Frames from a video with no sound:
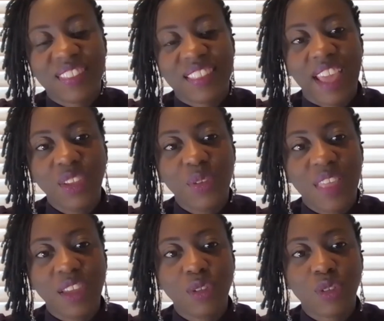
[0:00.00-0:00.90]
Thank
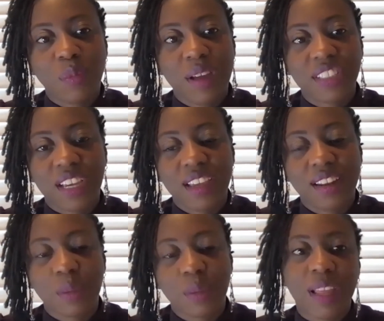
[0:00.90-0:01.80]
you so much. It
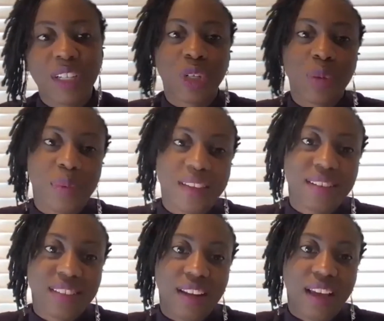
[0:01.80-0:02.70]
is a pleasure to be here
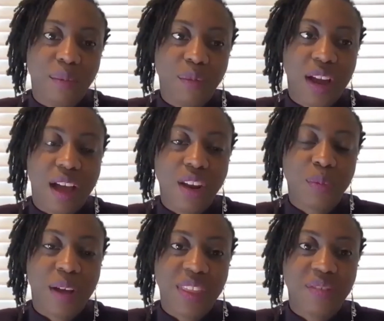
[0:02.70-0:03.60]
today. I'm very honored
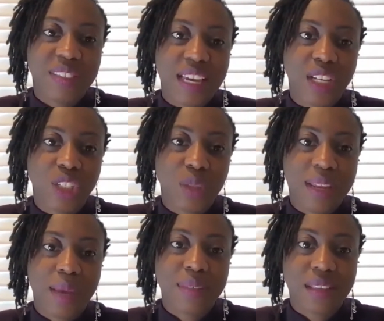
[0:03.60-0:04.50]
by the invitation. My
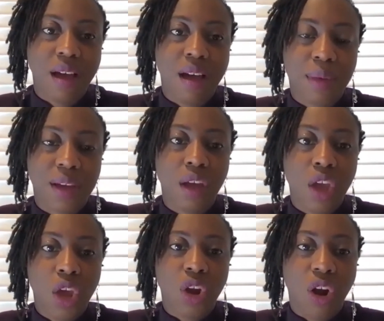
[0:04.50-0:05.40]
name is Amma
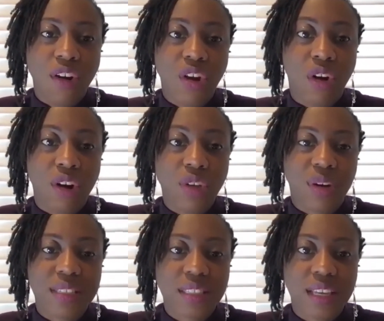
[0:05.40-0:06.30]

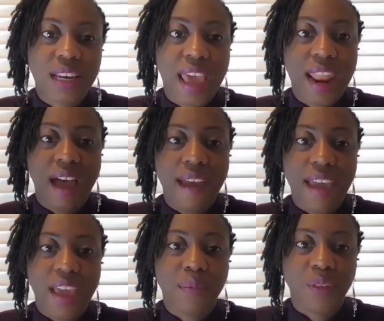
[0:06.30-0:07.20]
Karikari-Yawson, and I
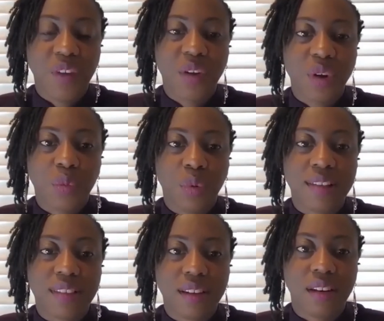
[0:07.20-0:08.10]
am the founder and
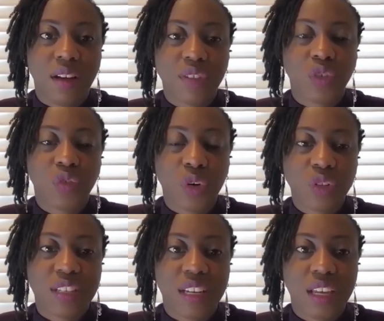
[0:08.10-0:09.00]
president of a
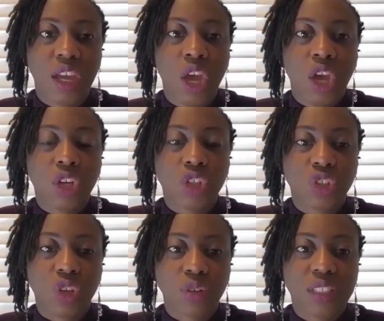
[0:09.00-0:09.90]
diversity
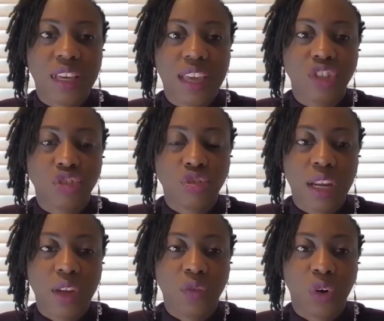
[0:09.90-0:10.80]
consulting and
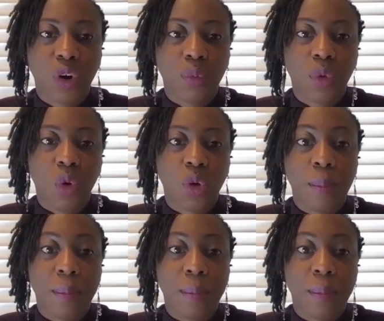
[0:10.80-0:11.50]
training firm called